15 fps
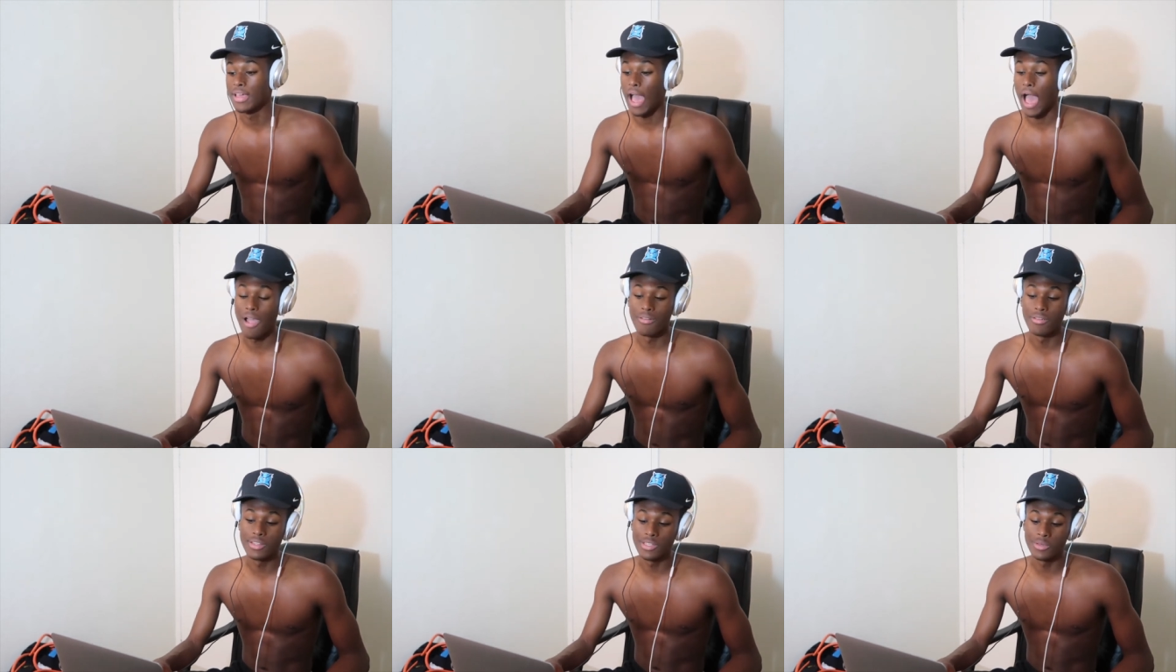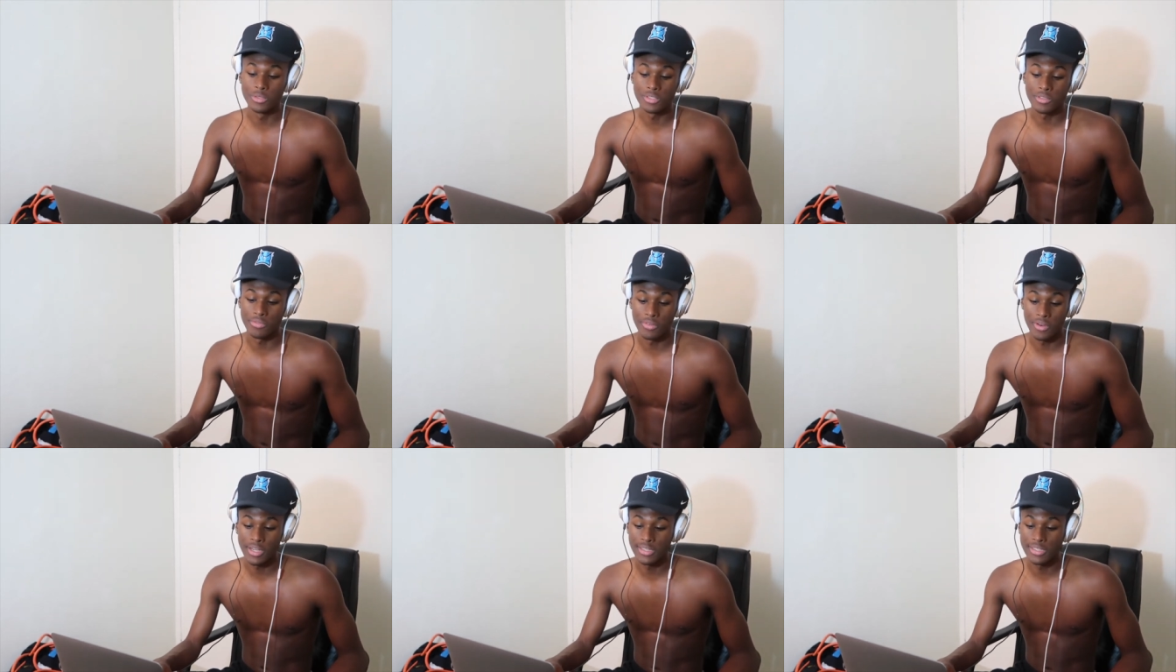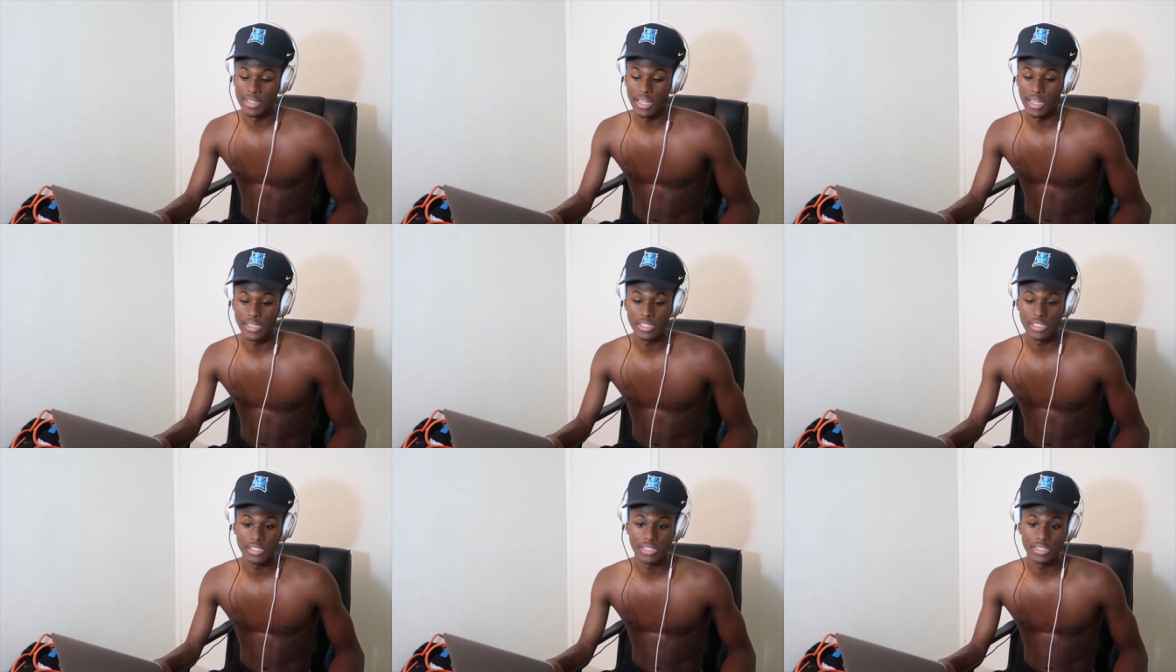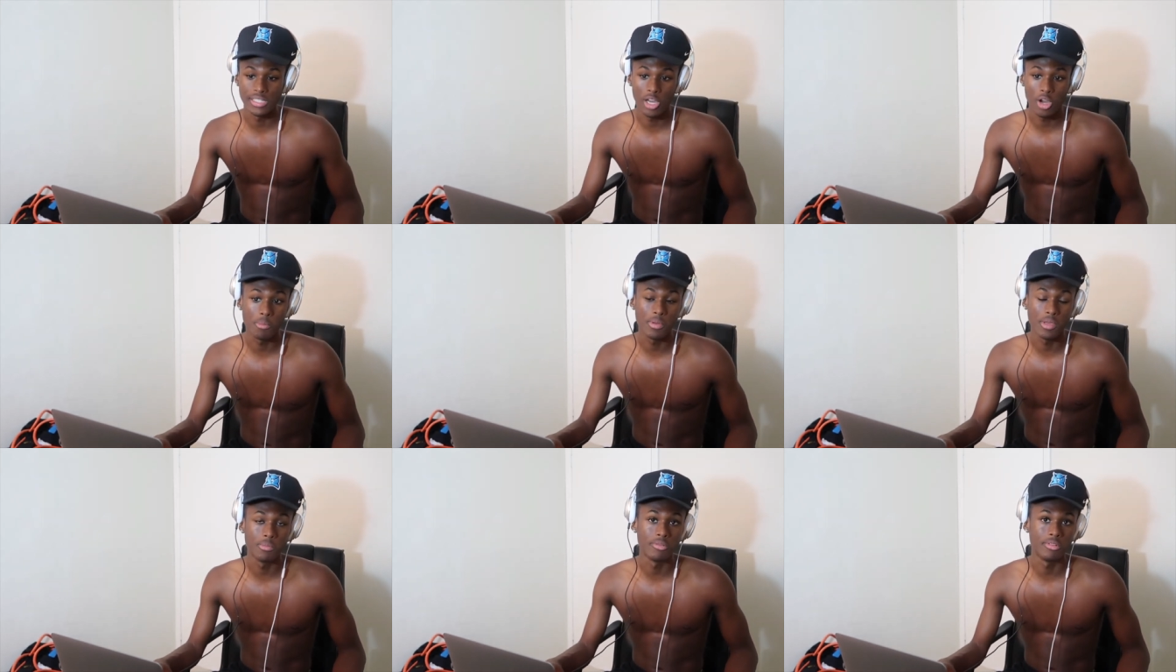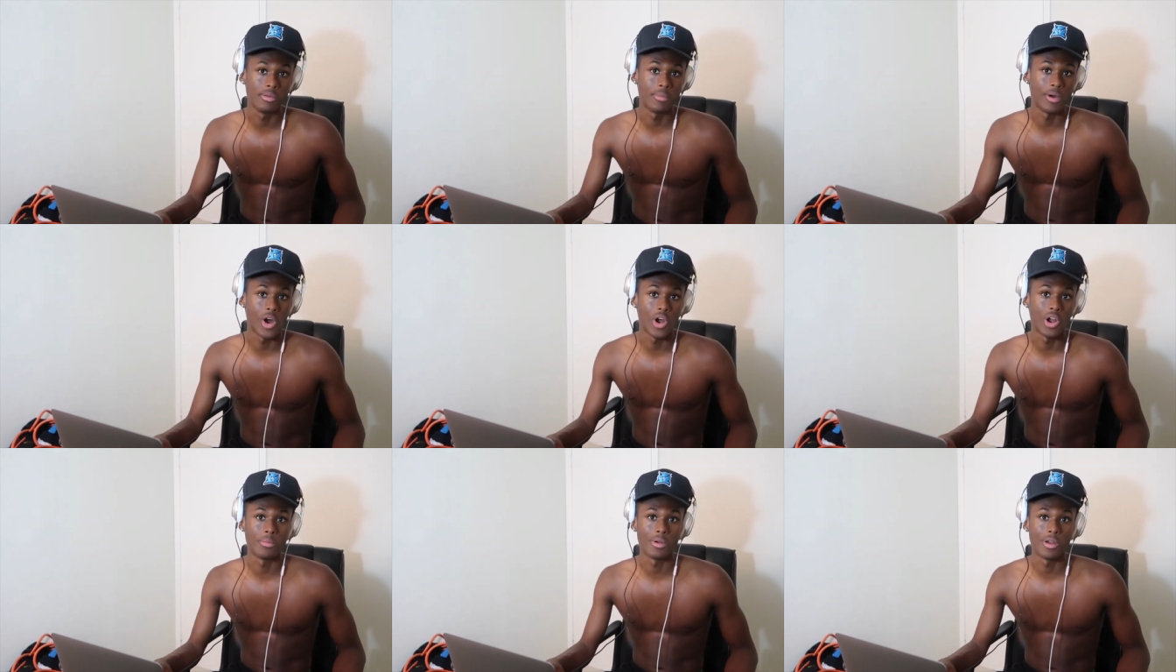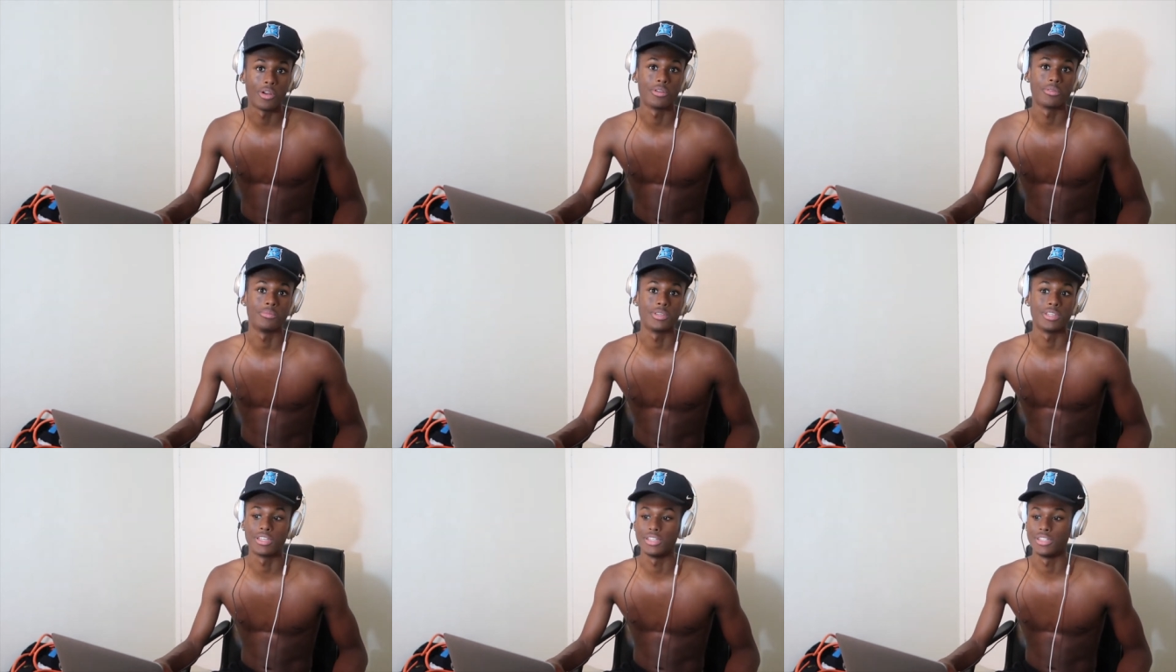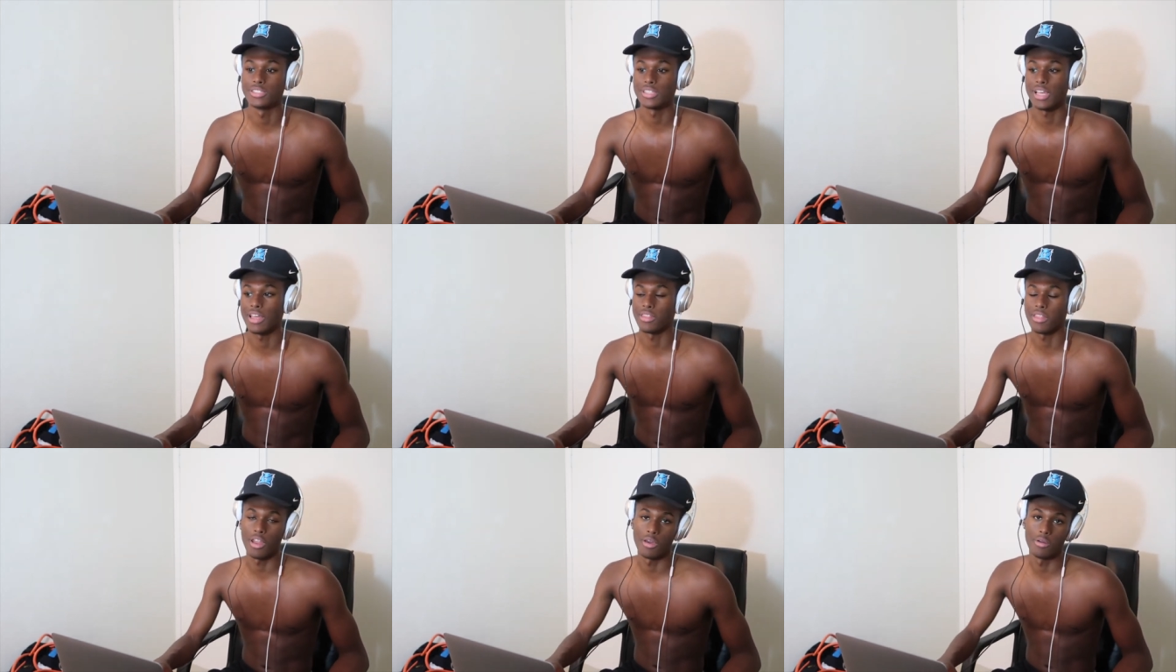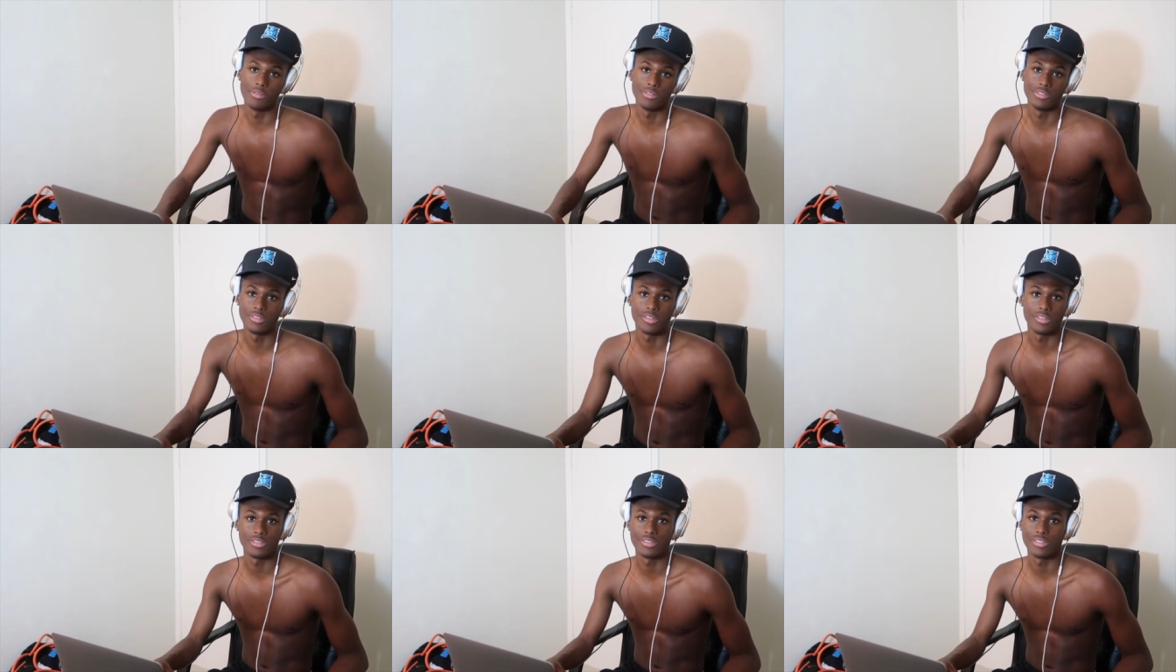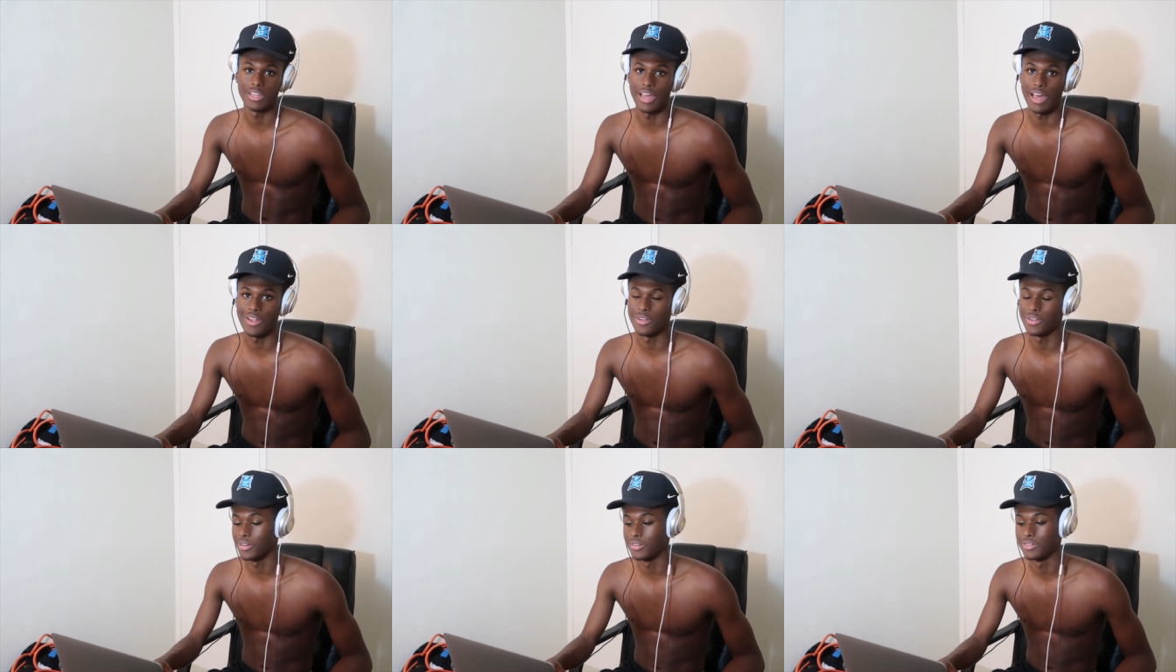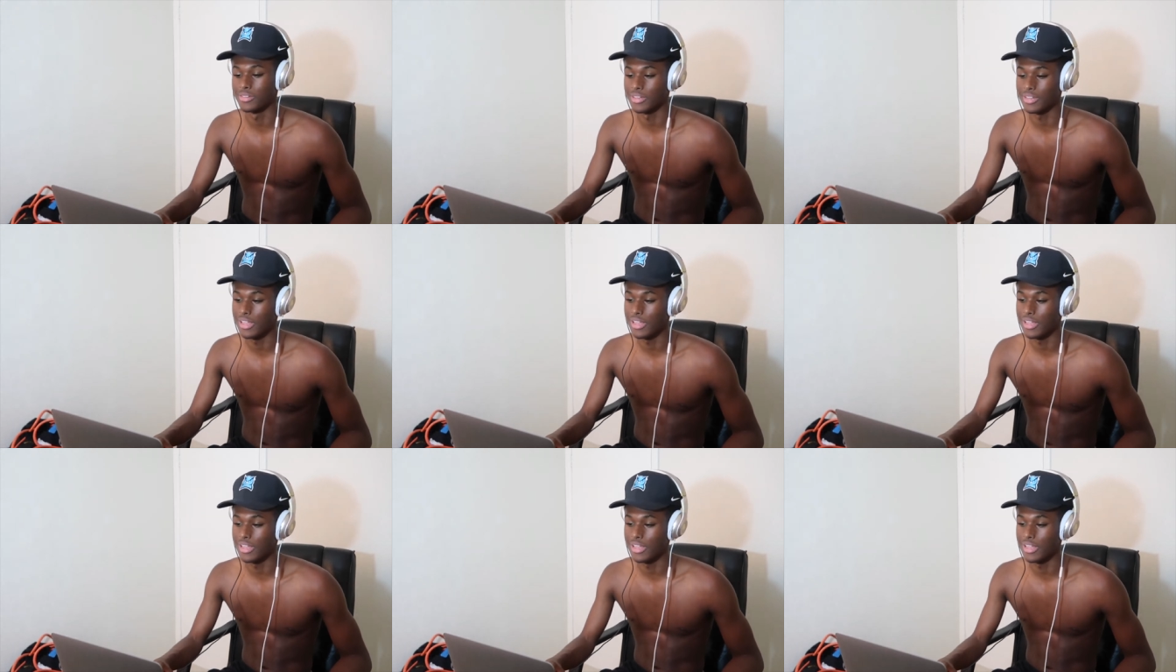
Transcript: I really was afraid to like tell people that my arm hurt because I thought I was just, I don't know.